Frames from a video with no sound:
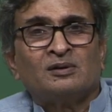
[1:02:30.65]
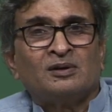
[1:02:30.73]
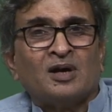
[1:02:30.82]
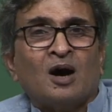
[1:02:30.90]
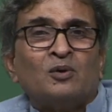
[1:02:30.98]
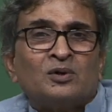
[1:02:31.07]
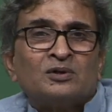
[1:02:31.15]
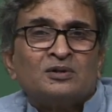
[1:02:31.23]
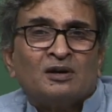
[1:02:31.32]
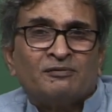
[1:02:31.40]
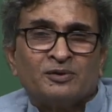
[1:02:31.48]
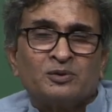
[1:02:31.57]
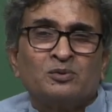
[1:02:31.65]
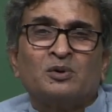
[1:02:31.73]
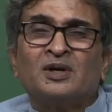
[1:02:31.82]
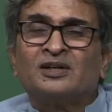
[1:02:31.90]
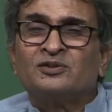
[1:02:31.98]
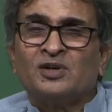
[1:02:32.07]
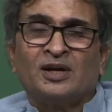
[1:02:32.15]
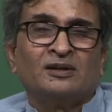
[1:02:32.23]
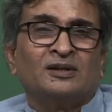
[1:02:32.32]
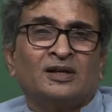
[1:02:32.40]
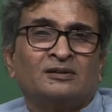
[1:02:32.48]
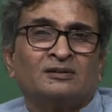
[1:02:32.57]
the outer surface to an extent
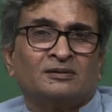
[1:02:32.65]
that